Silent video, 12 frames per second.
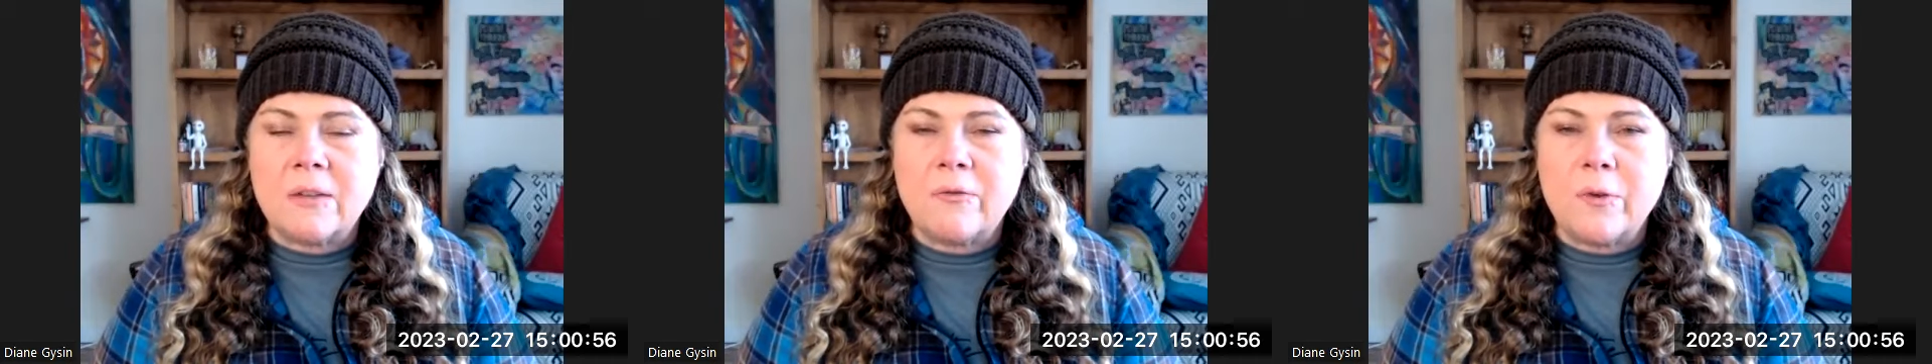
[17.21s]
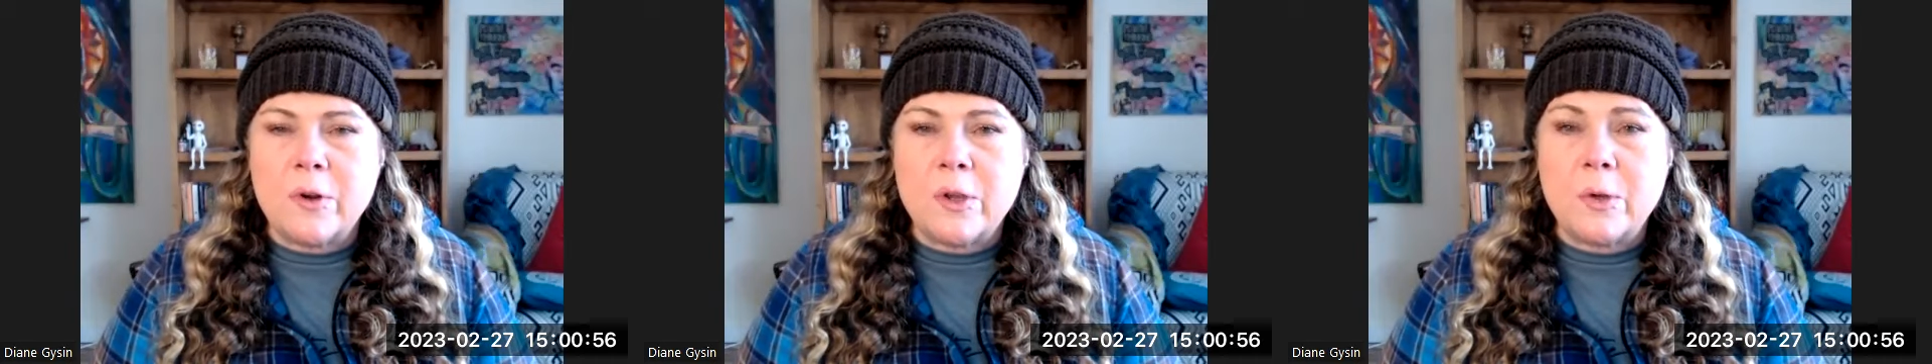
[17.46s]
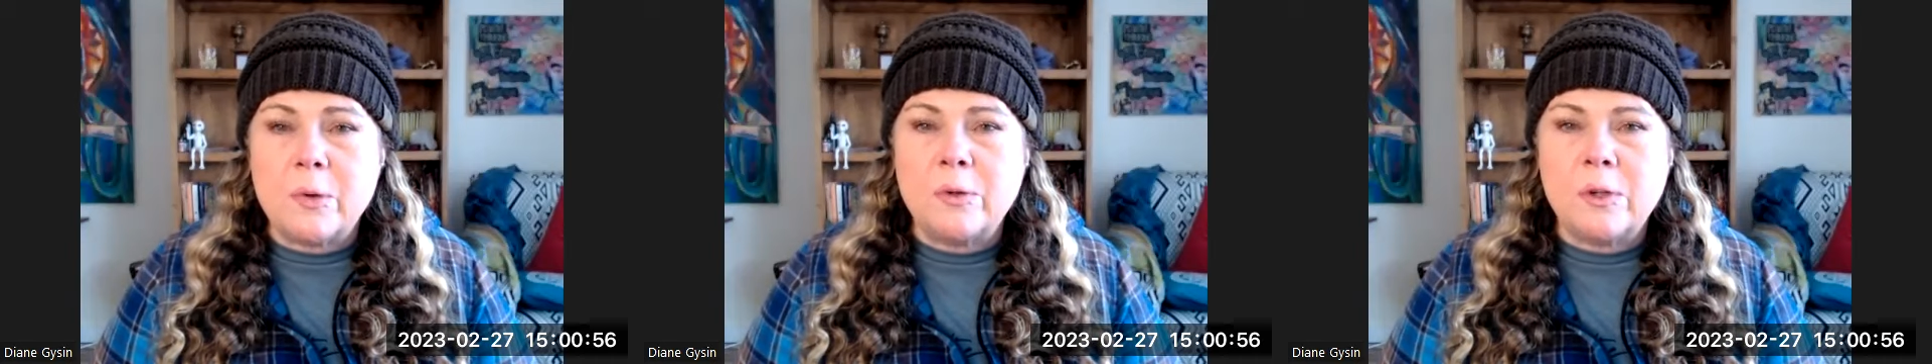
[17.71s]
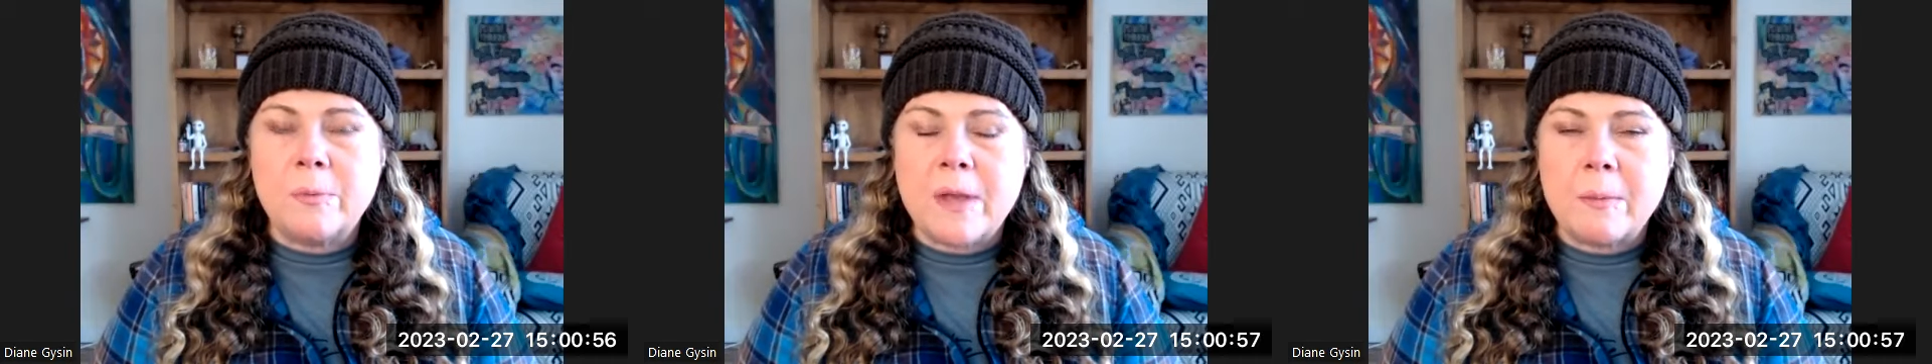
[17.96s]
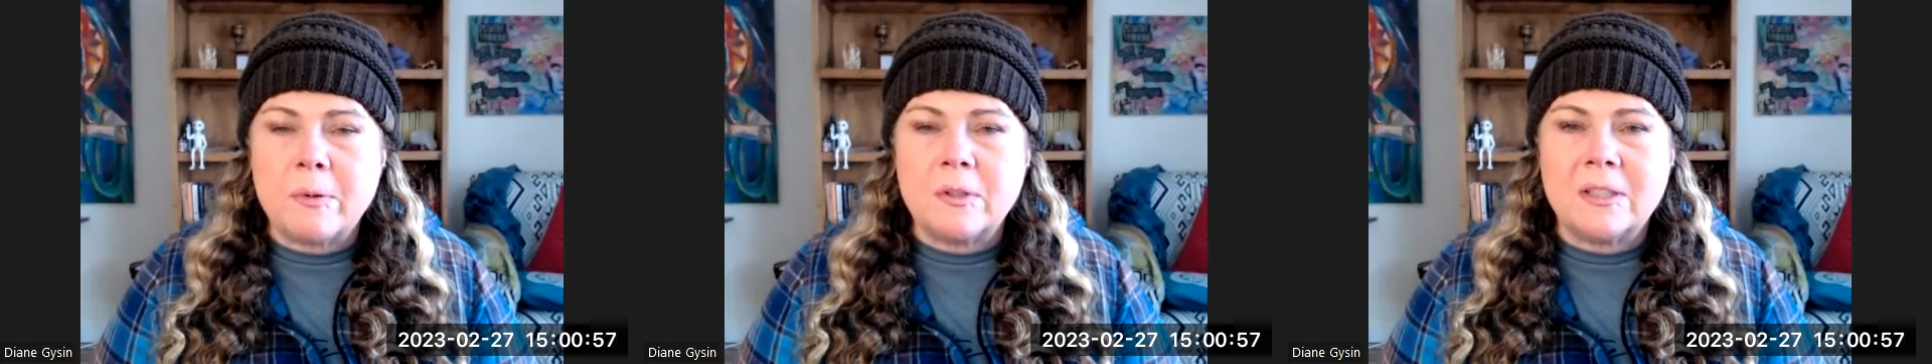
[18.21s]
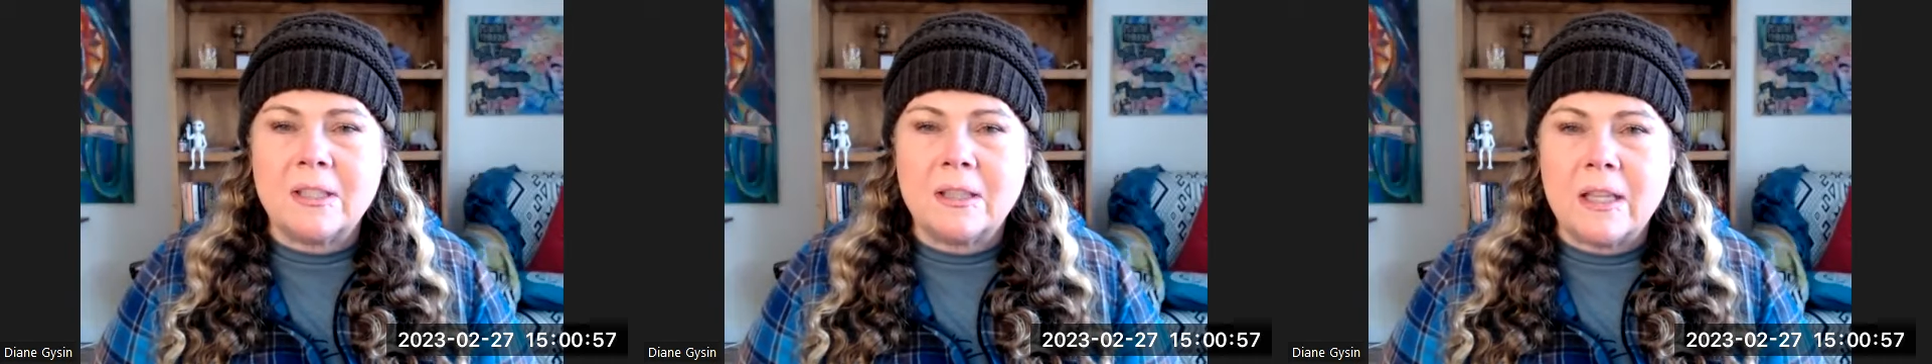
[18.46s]
for you to be able
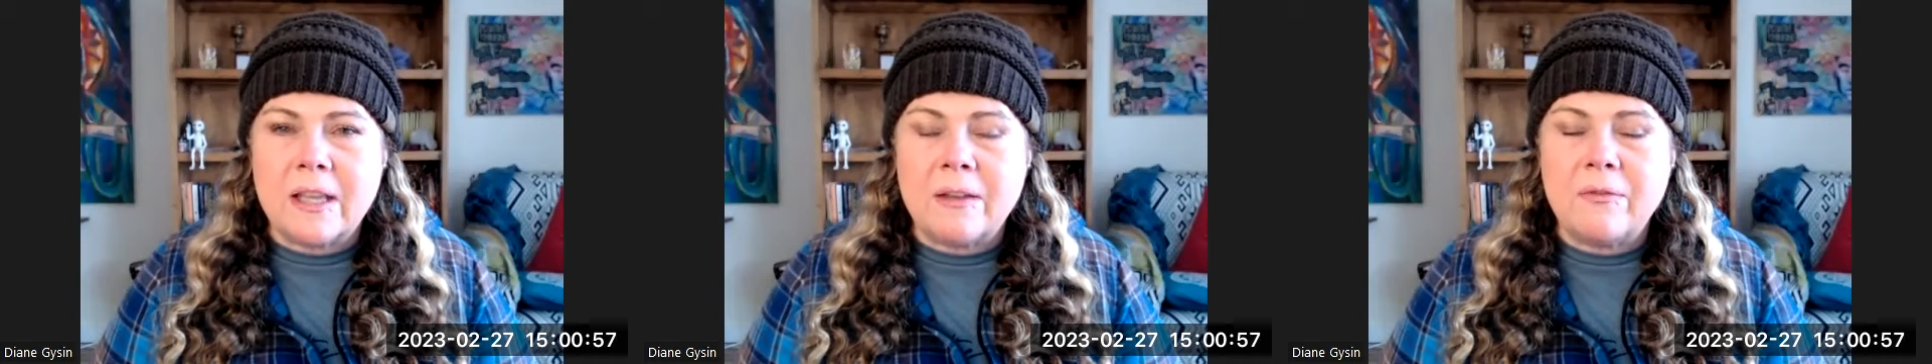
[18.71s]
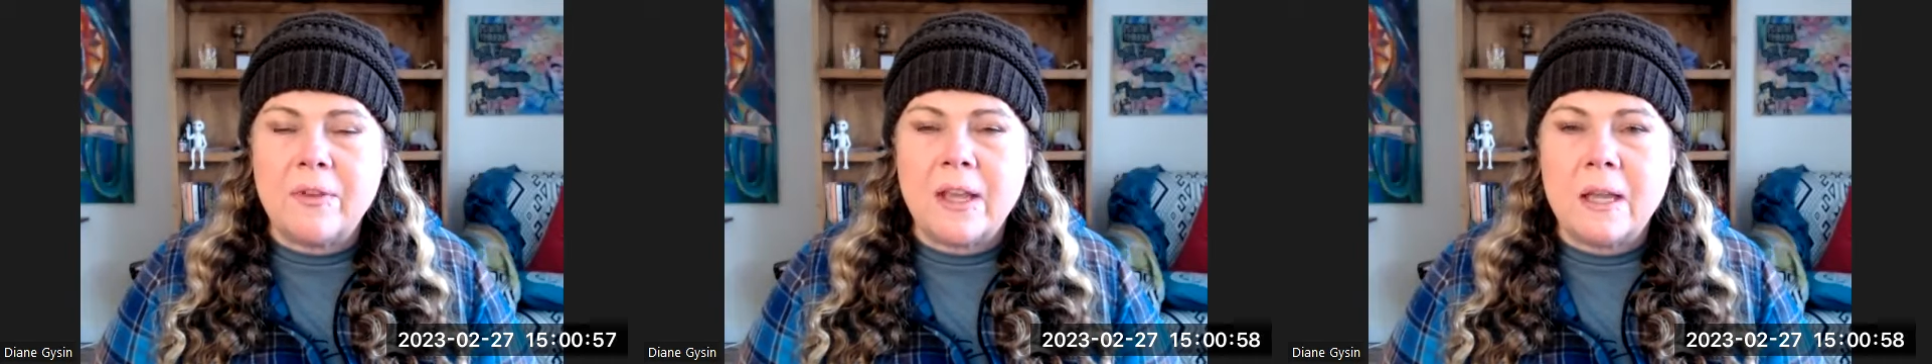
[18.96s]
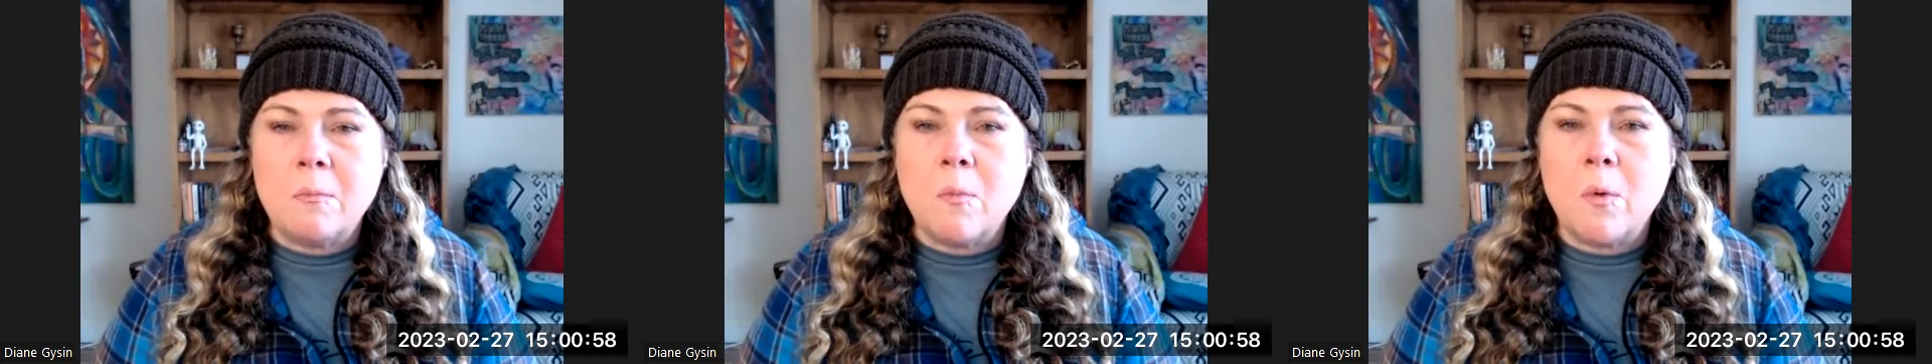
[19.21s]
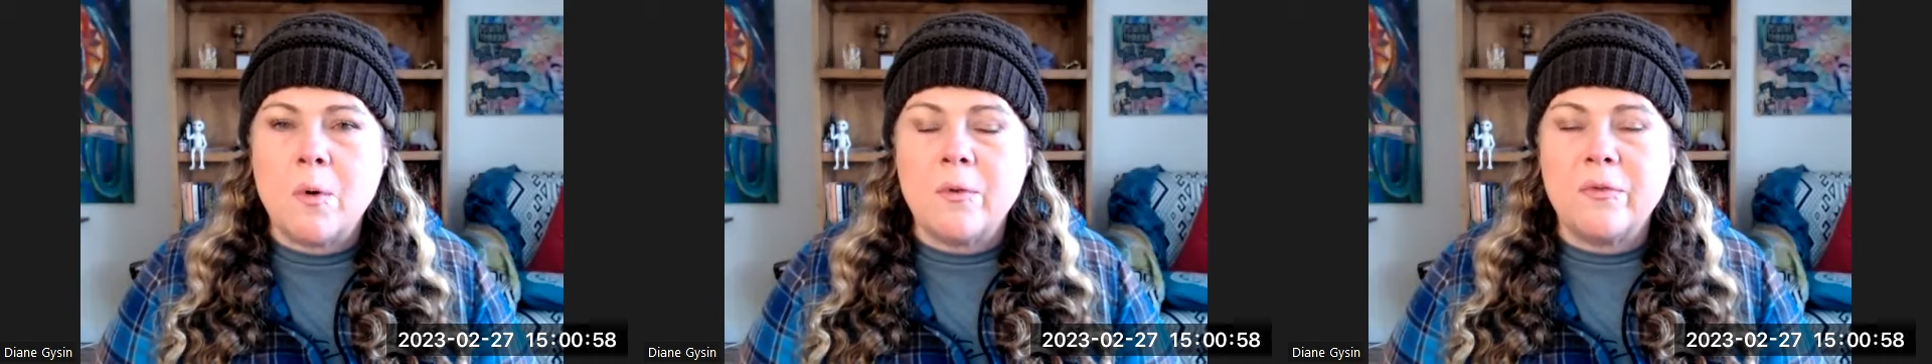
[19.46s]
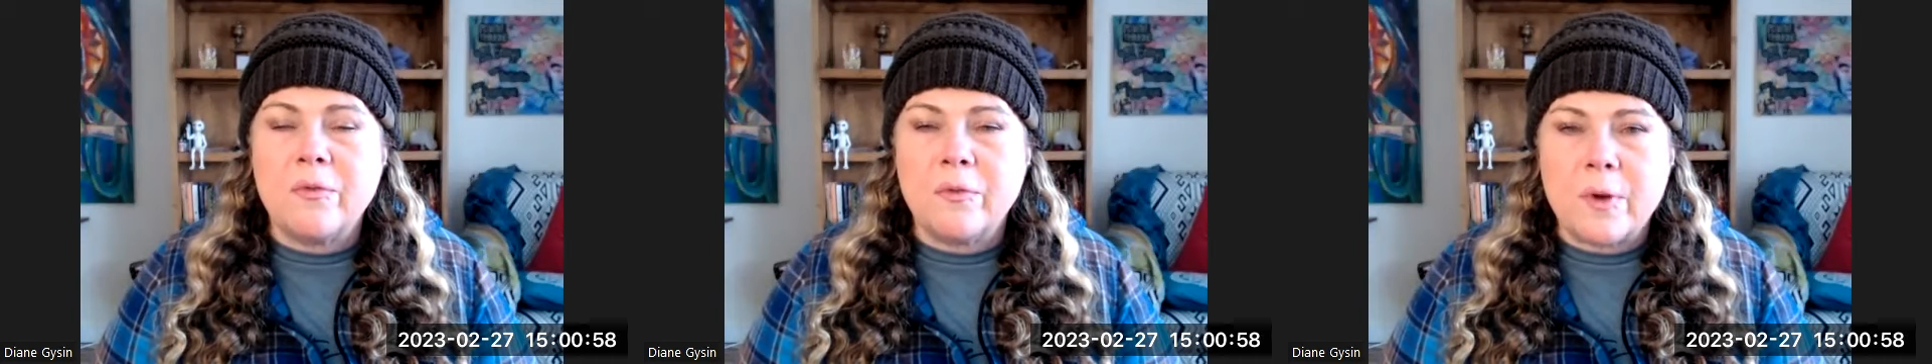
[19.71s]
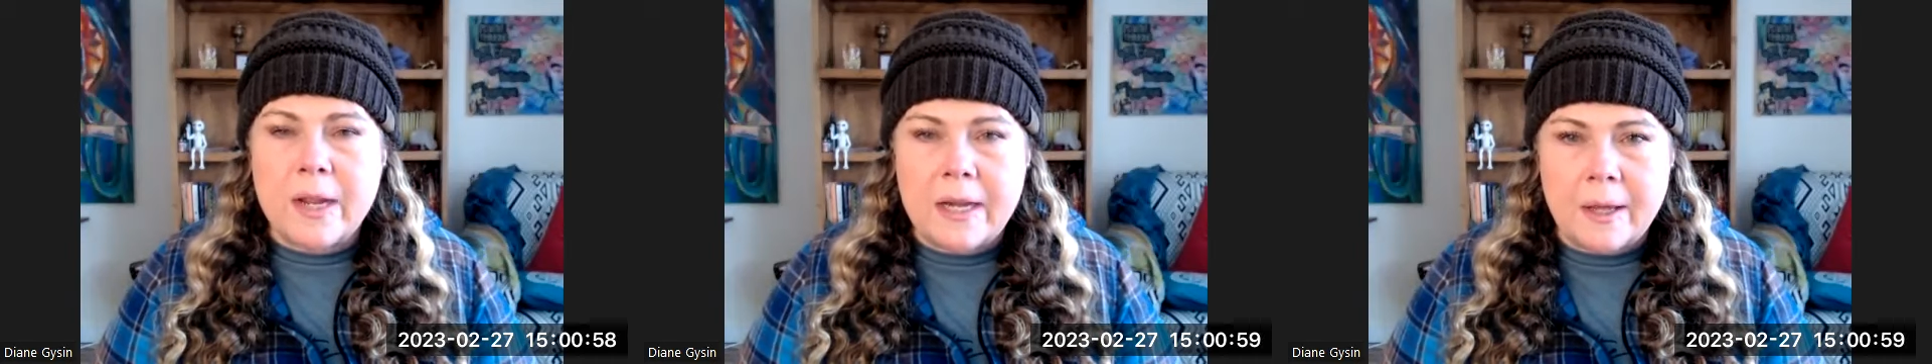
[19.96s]
to live in more
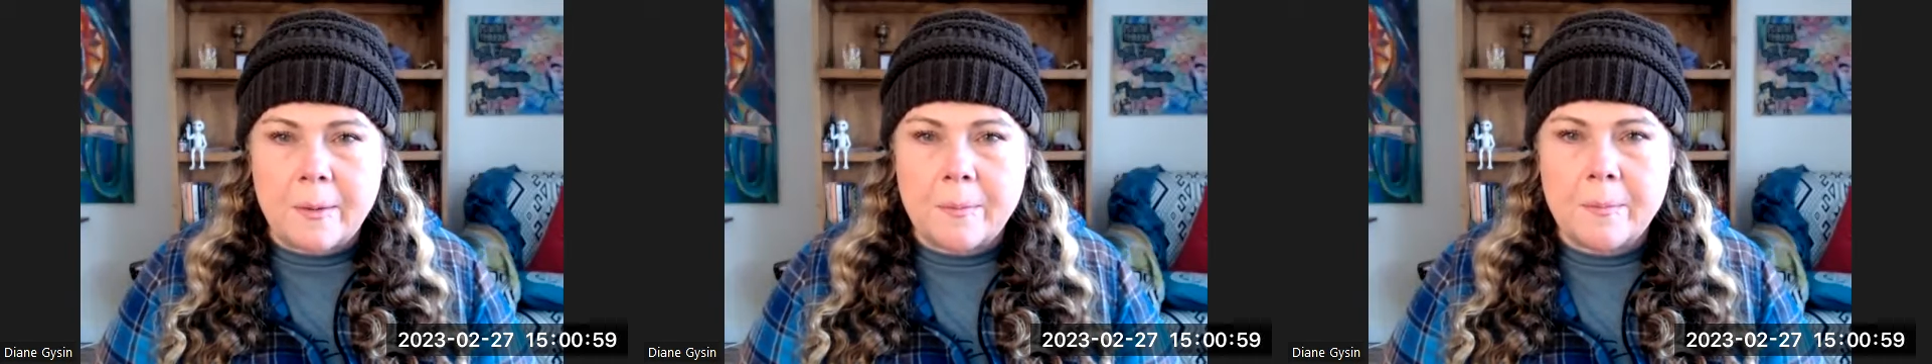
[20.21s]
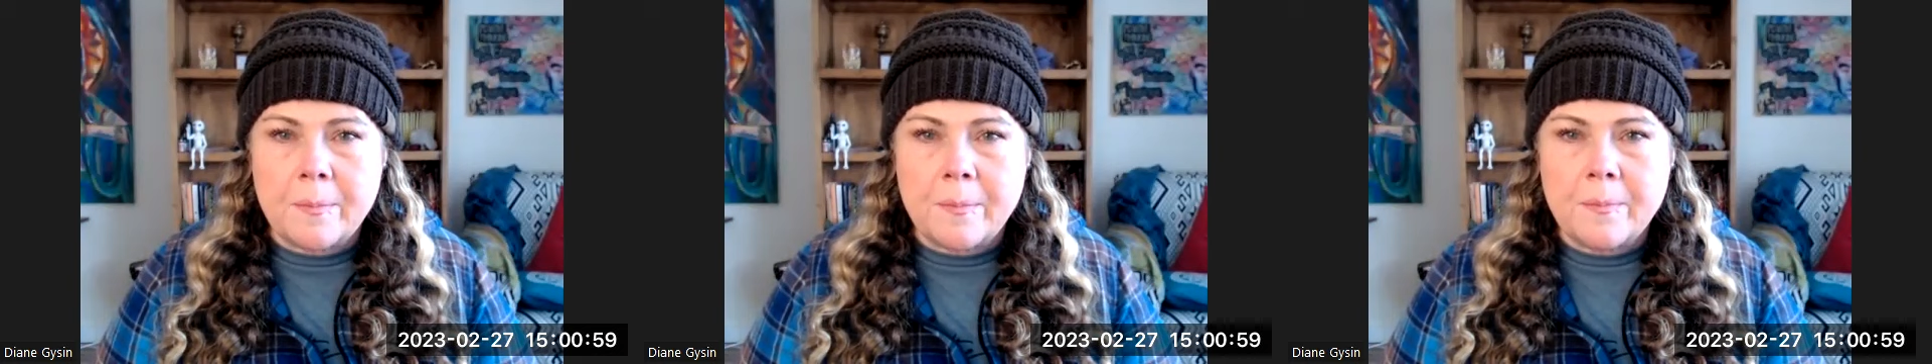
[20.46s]
freedom.